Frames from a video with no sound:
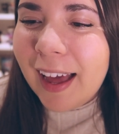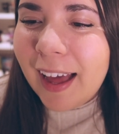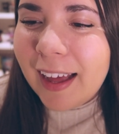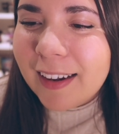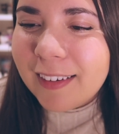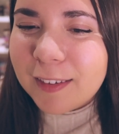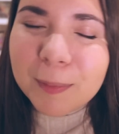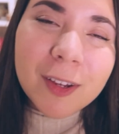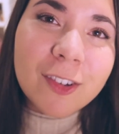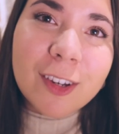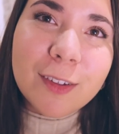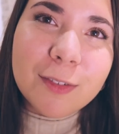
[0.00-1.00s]
and
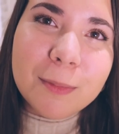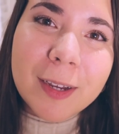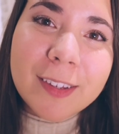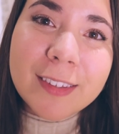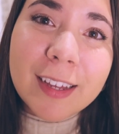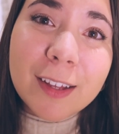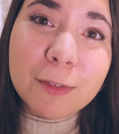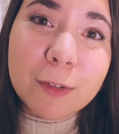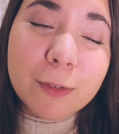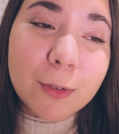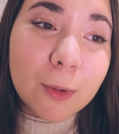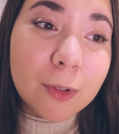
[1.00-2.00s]
especially for myself
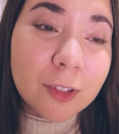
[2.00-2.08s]
for